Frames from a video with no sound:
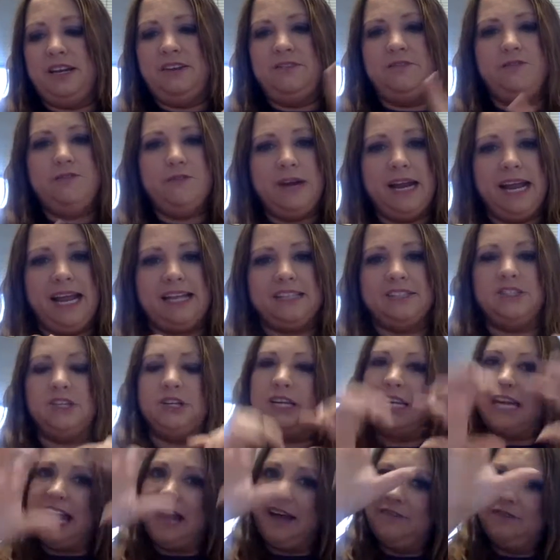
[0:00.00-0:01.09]
and France are
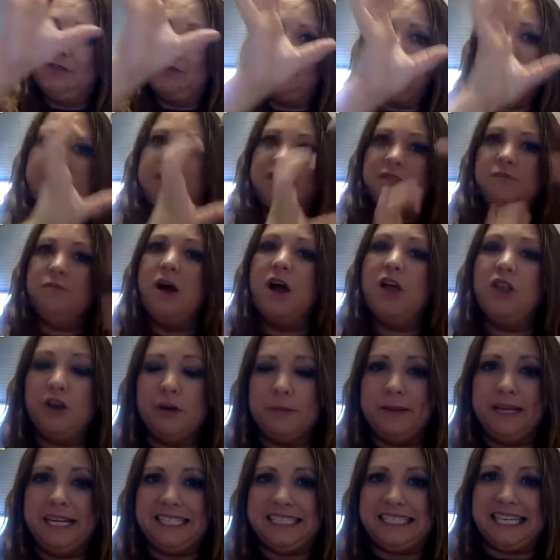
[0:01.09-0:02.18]
going to have three smaller
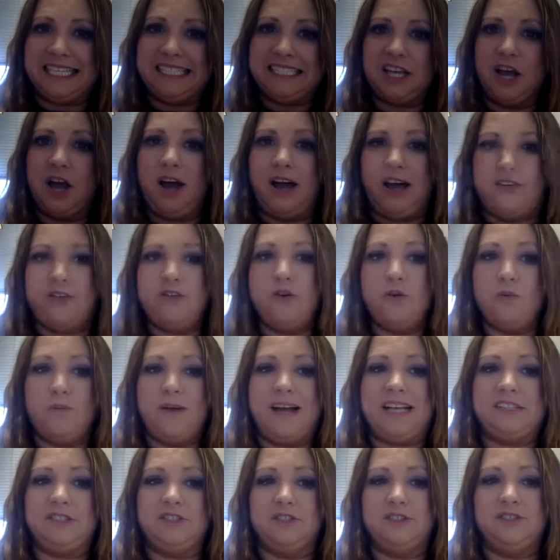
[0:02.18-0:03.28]
pieces on the
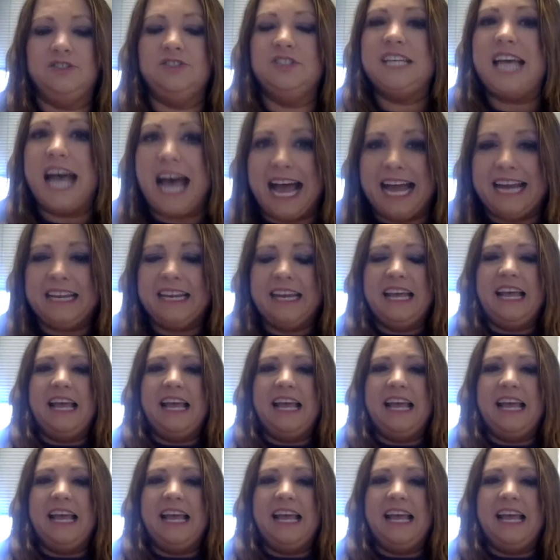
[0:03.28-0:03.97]
Western side.